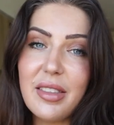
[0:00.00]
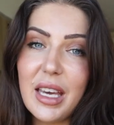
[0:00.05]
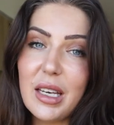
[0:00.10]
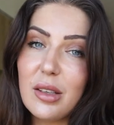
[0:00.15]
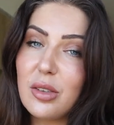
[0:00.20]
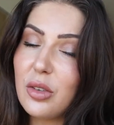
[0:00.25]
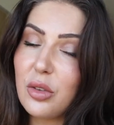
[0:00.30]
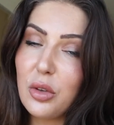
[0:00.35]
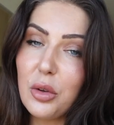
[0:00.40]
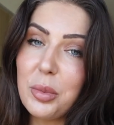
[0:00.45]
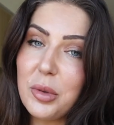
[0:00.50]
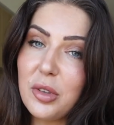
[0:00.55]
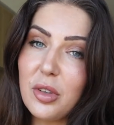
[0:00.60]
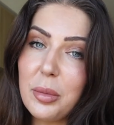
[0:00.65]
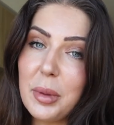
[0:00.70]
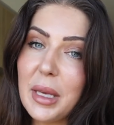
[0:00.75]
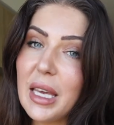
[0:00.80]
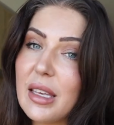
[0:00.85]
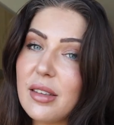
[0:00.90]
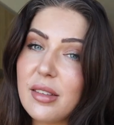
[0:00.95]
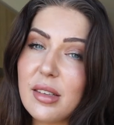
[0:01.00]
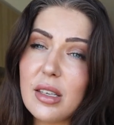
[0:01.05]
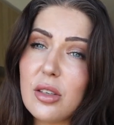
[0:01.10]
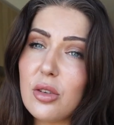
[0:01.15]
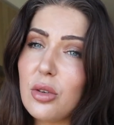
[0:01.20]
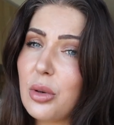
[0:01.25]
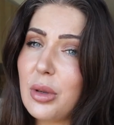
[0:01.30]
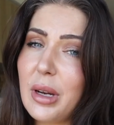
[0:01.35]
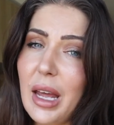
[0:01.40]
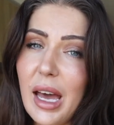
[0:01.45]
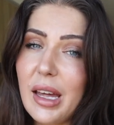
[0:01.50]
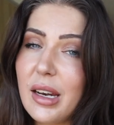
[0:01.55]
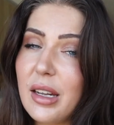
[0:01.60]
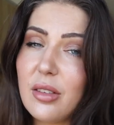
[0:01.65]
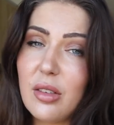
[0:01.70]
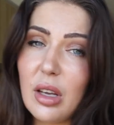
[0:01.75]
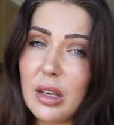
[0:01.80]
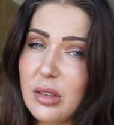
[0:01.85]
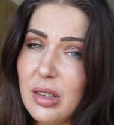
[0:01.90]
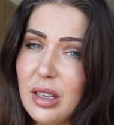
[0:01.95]
They are super, super easy. You could add
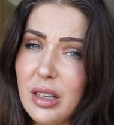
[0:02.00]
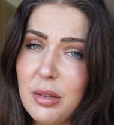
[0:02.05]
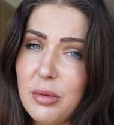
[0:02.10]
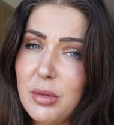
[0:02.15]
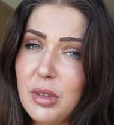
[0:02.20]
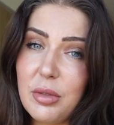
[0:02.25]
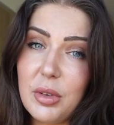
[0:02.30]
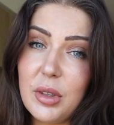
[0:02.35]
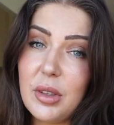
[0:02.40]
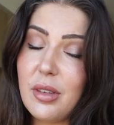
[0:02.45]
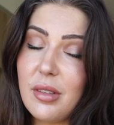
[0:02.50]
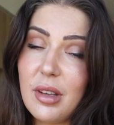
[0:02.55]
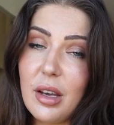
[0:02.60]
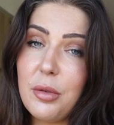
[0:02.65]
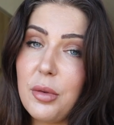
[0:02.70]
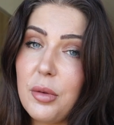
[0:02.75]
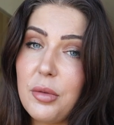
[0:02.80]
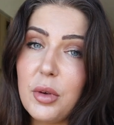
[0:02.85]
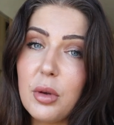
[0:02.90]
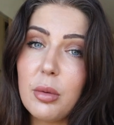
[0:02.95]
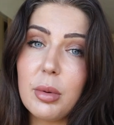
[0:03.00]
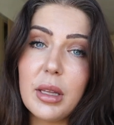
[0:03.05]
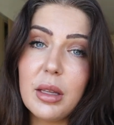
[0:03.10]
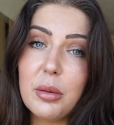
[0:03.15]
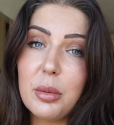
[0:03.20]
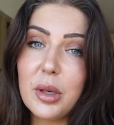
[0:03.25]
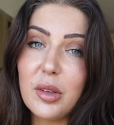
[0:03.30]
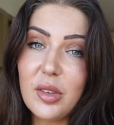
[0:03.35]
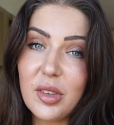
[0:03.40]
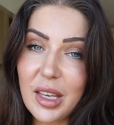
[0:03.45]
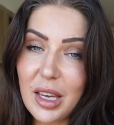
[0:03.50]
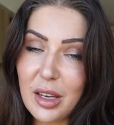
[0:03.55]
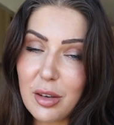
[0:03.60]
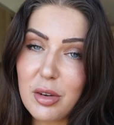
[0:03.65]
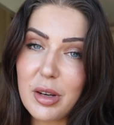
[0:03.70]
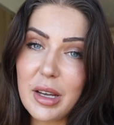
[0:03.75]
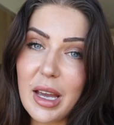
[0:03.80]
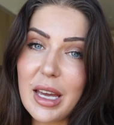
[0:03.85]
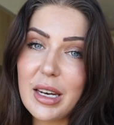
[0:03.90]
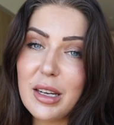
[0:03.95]
in a ton of different stuff if you really wanted to get
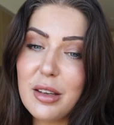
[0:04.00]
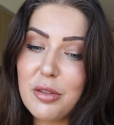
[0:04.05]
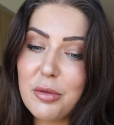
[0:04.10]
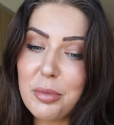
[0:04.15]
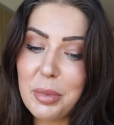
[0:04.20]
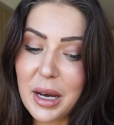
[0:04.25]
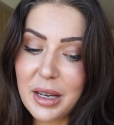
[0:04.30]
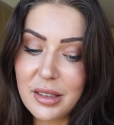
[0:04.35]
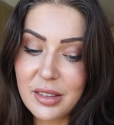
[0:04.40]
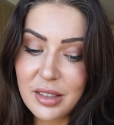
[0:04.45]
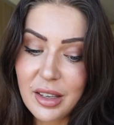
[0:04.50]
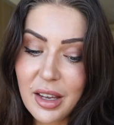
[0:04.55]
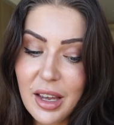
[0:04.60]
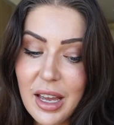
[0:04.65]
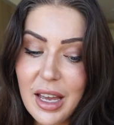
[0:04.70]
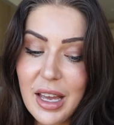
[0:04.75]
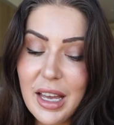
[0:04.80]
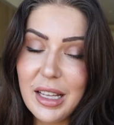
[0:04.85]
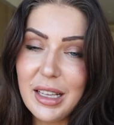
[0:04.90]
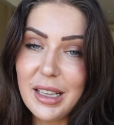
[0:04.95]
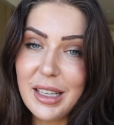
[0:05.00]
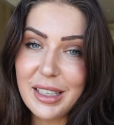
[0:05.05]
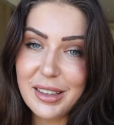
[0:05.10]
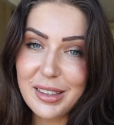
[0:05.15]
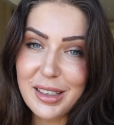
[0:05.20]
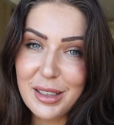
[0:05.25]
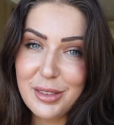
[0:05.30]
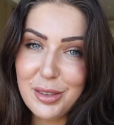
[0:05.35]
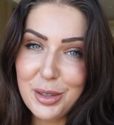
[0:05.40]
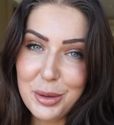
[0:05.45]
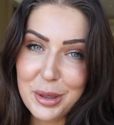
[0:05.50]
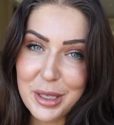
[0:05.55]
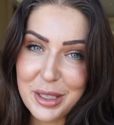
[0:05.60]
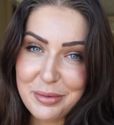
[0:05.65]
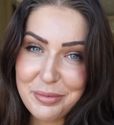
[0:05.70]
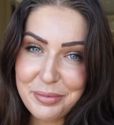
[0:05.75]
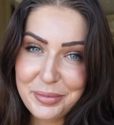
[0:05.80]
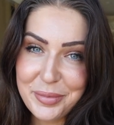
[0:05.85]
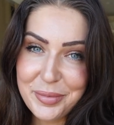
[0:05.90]
creative, but let's get to it.